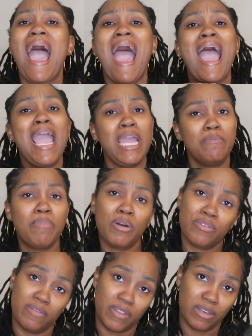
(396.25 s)
I hate
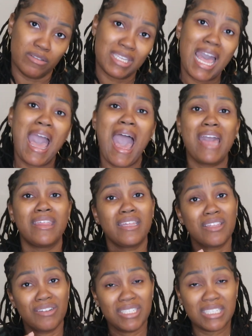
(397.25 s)
both of those. I think
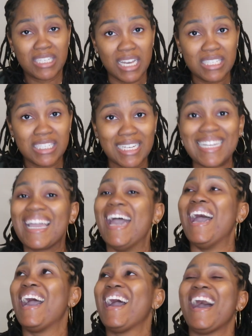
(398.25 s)
they're disgusting.
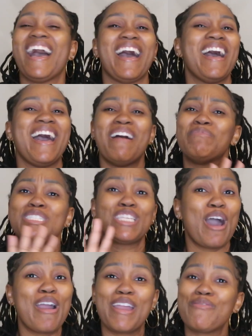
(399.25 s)
I'm
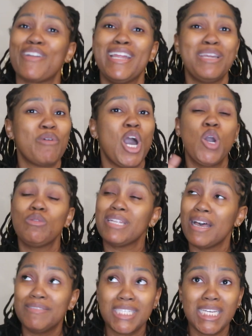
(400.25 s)
sorry for anyone who
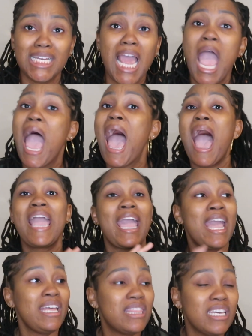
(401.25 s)
loves it. I
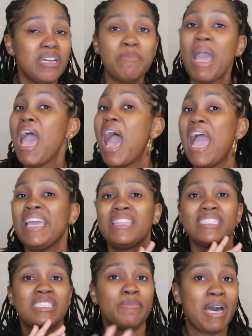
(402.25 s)
hate them. I hate
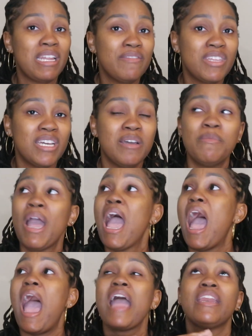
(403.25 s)
the smell of them.
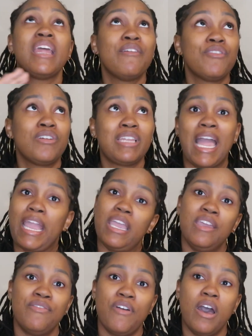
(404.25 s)
I never, like,
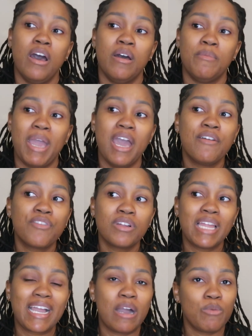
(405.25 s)
if ever
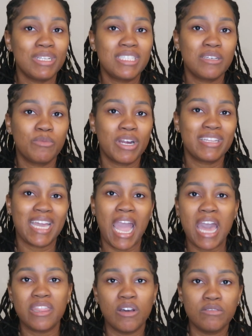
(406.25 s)
like I went somewhere and they
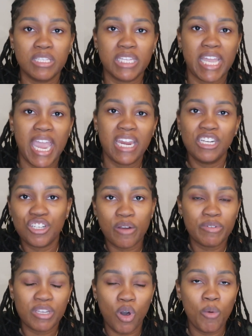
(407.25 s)
had those in the candy jar
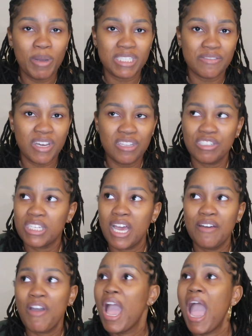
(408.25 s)
with a whole bunch of other
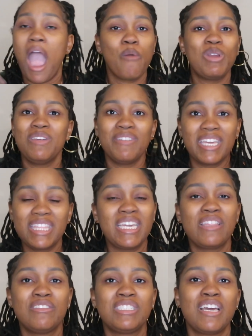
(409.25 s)
stuff, I wouldn't even get the
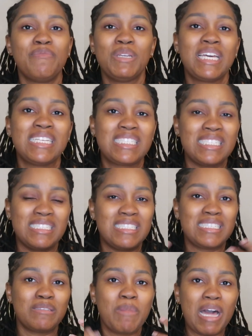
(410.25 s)
other stuff because the
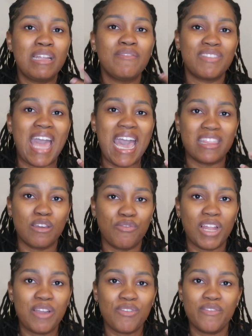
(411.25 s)
smell of that, the
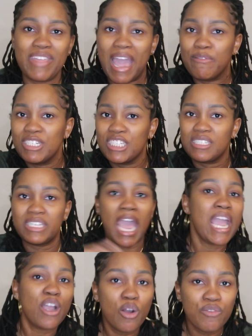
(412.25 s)
flavor of that would just
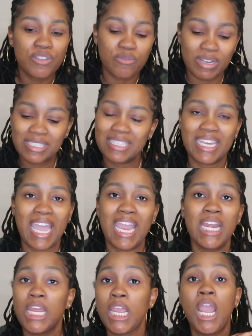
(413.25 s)
take over the rest of the
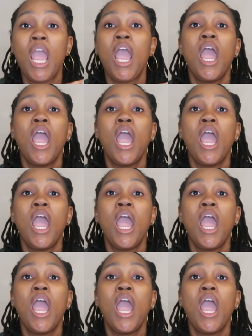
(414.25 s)
candy.